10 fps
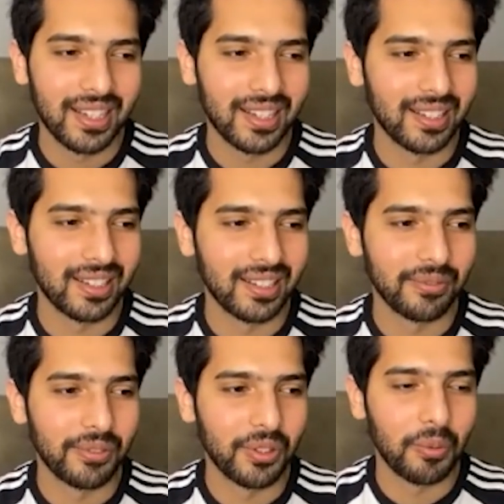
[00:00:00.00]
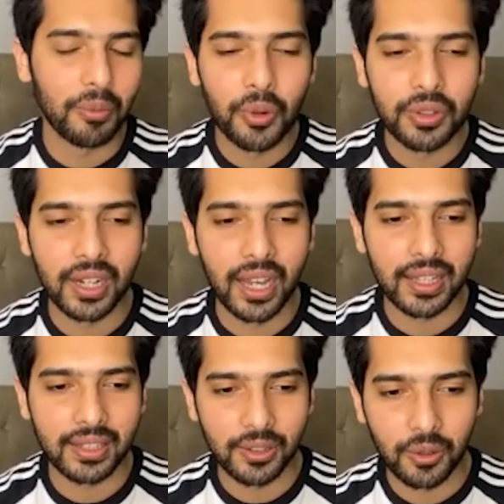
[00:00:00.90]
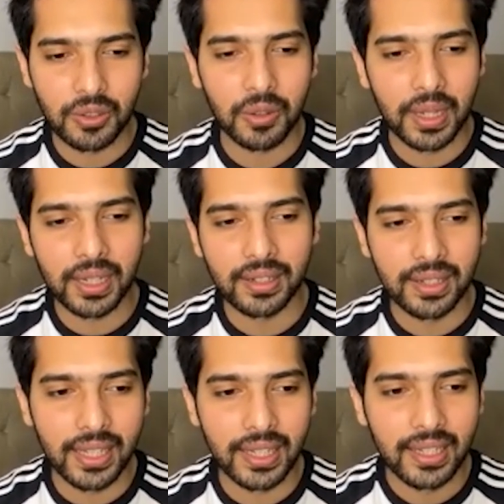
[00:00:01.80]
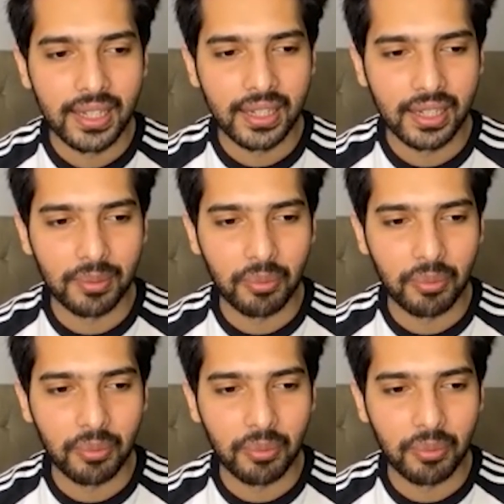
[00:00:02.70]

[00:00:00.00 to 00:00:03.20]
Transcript: uh, you know Bhootnath and those are my early uh,